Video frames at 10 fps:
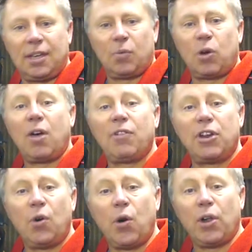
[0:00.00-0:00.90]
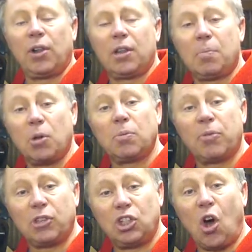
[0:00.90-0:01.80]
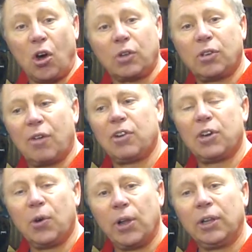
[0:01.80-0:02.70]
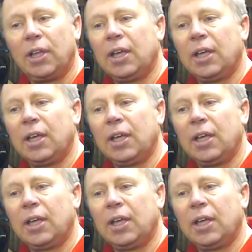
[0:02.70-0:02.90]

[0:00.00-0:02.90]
were covered in oil, and the bottom of the shock was covered in oil.